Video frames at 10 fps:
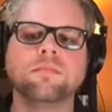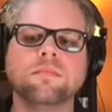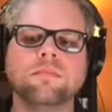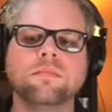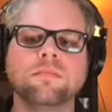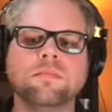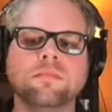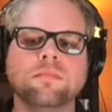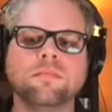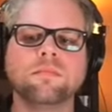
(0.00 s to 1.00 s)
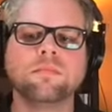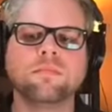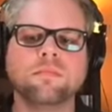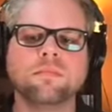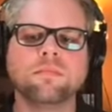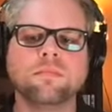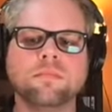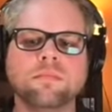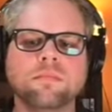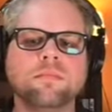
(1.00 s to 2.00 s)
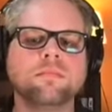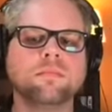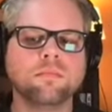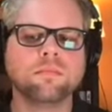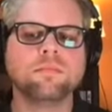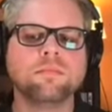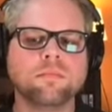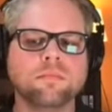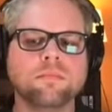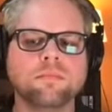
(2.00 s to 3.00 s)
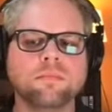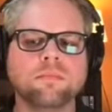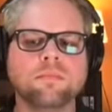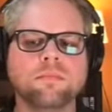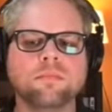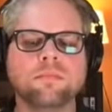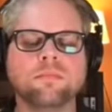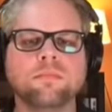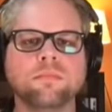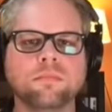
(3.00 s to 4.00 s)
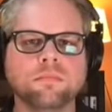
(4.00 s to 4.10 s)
The person shown says nothing.